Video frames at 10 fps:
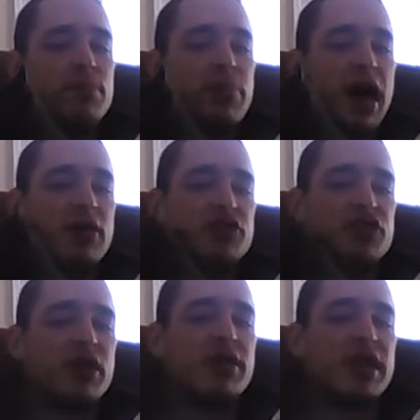
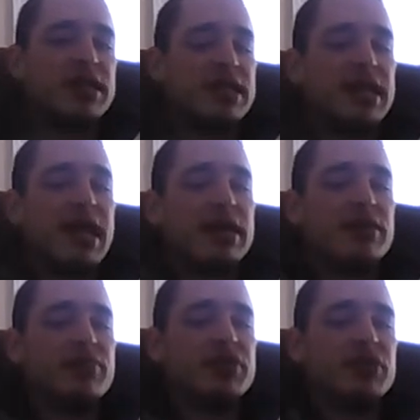biochar, and I tend to get
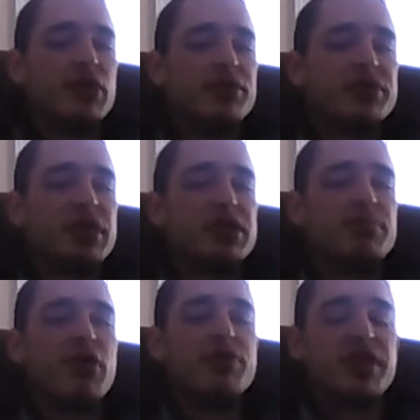good results because
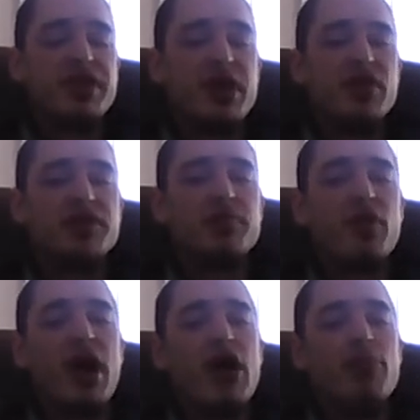both of those
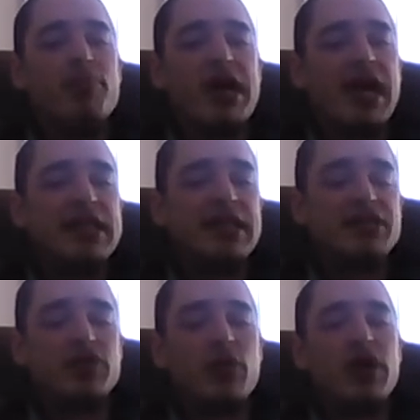will help make any
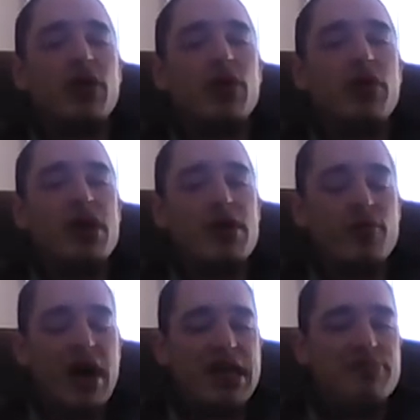soil
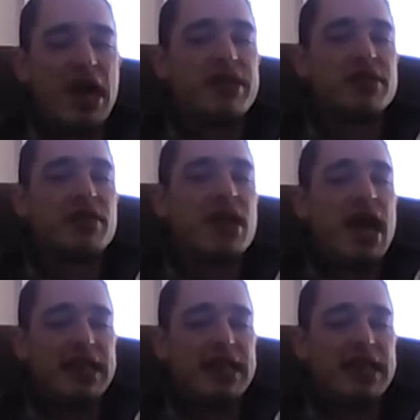way better.